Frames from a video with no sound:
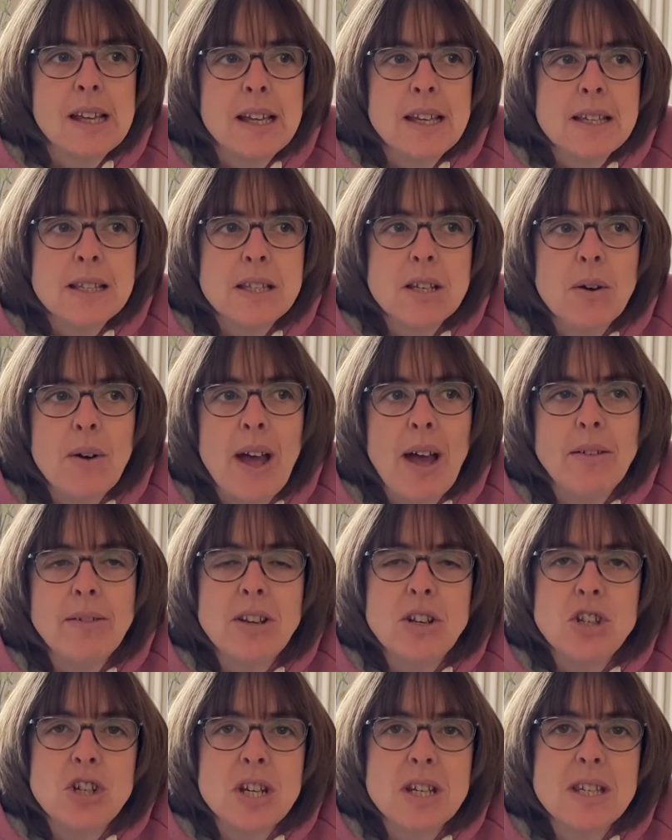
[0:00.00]
So how did
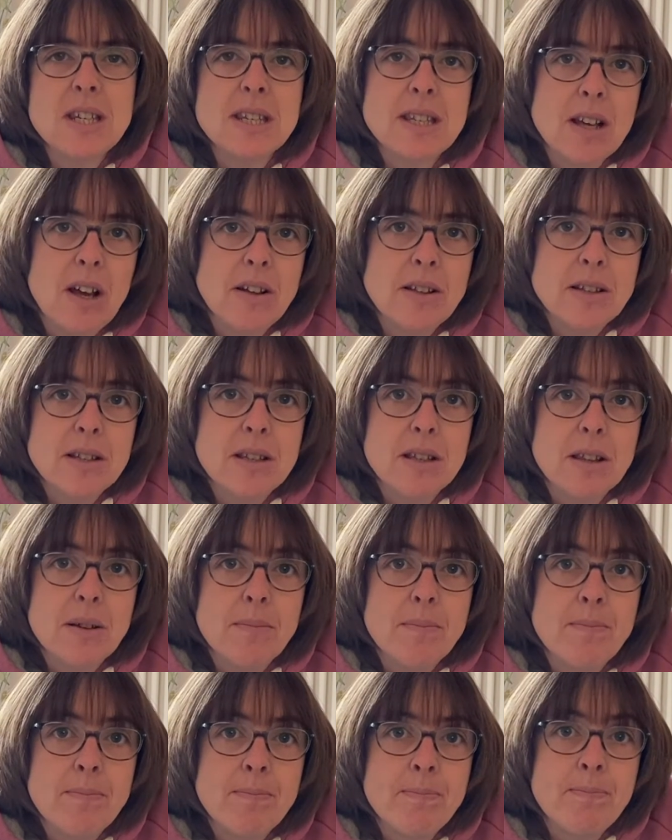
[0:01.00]
Jesus answer
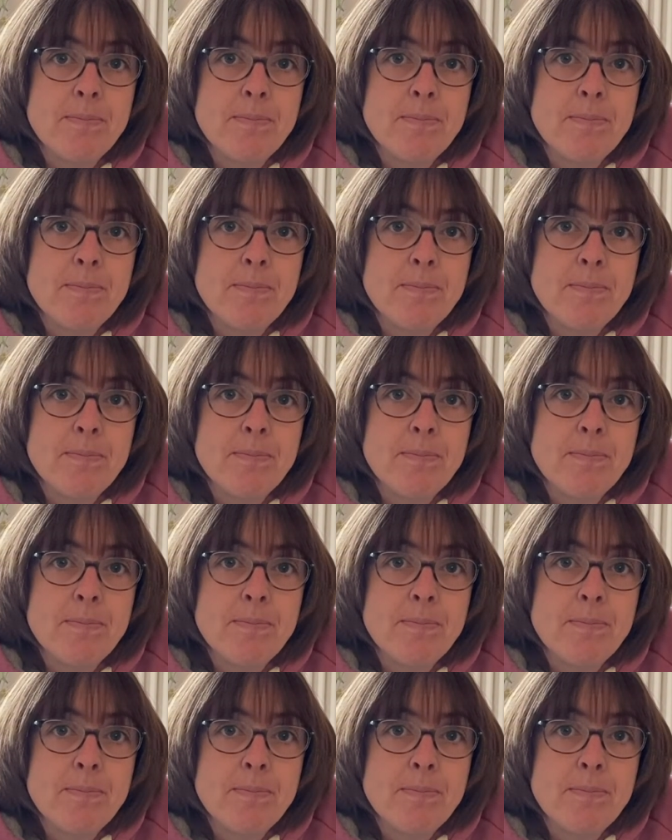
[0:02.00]
them?